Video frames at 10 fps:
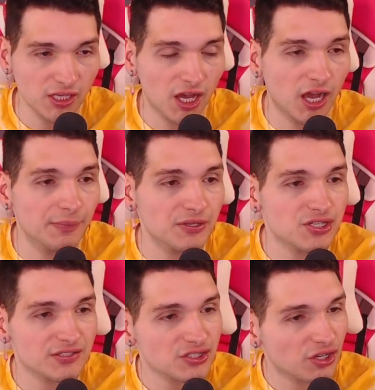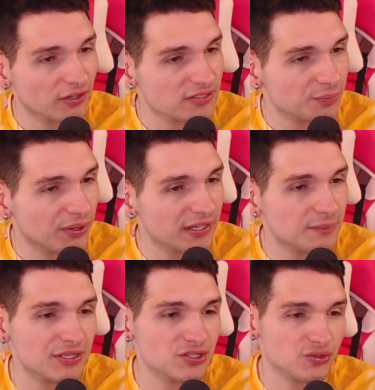The Justice card's upright, the
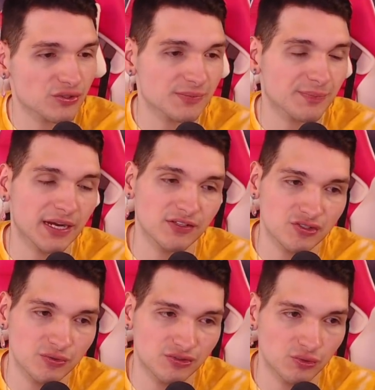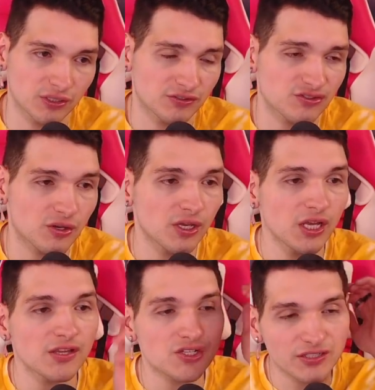Page of Swords upright, and the Two of Swords. So
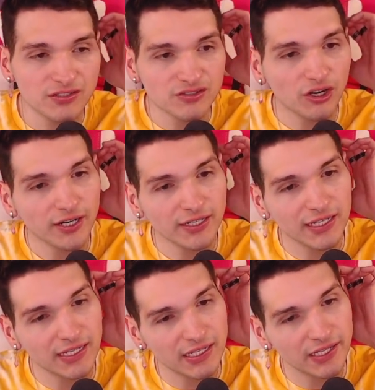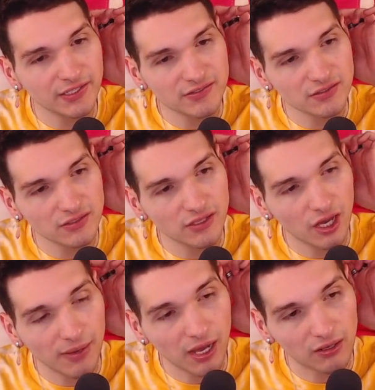the Justice card is
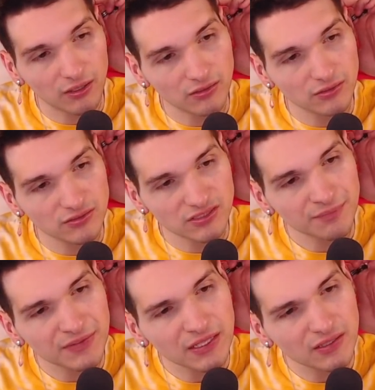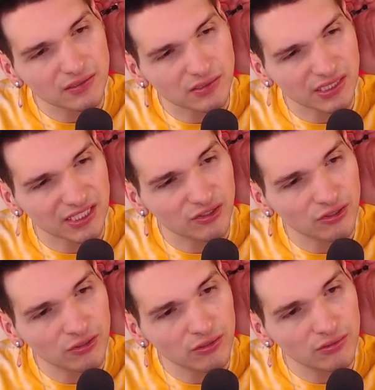about something
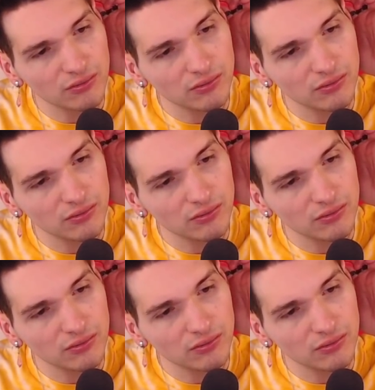legal.